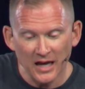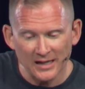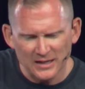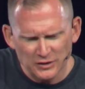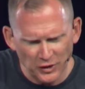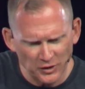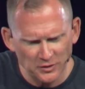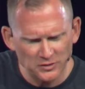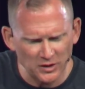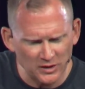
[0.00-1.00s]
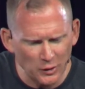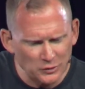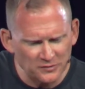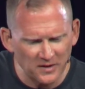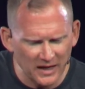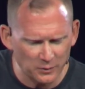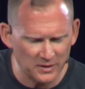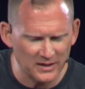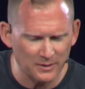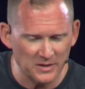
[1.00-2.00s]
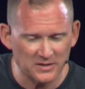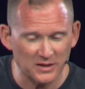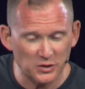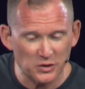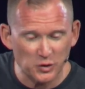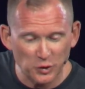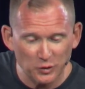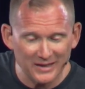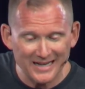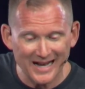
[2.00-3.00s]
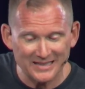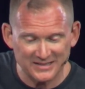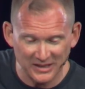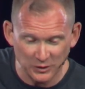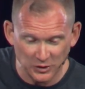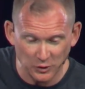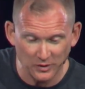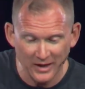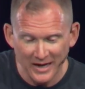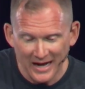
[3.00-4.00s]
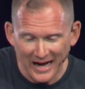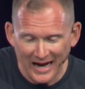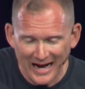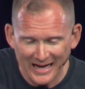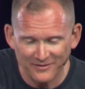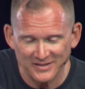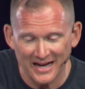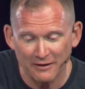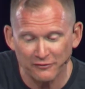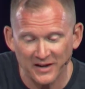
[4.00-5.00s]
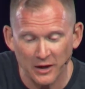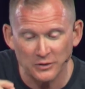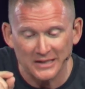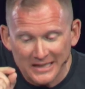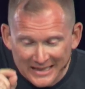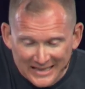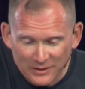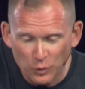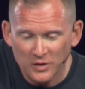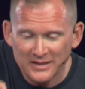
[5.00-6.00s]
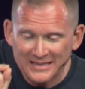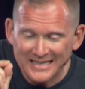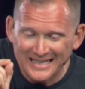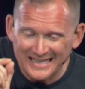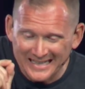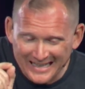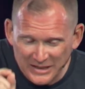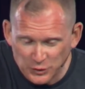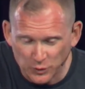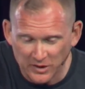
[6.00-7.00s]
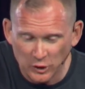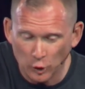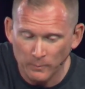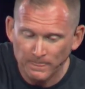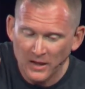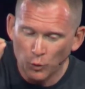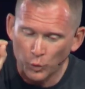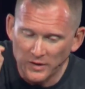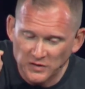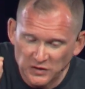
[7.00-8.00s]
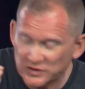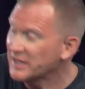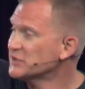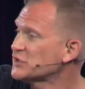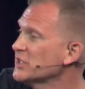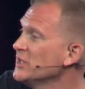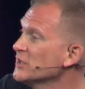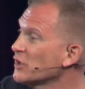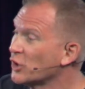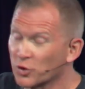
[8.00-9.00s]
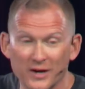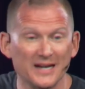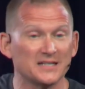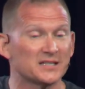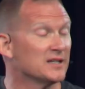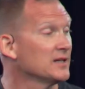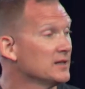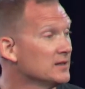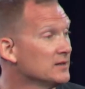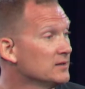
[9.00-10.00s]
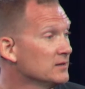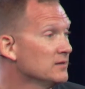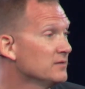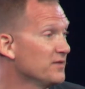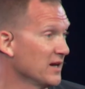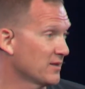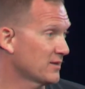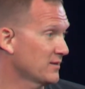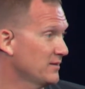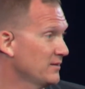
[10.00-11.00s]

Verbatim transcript: and he turned to those following him and he said, Truly I tell you, I have not found anyone in Israel with such great faith.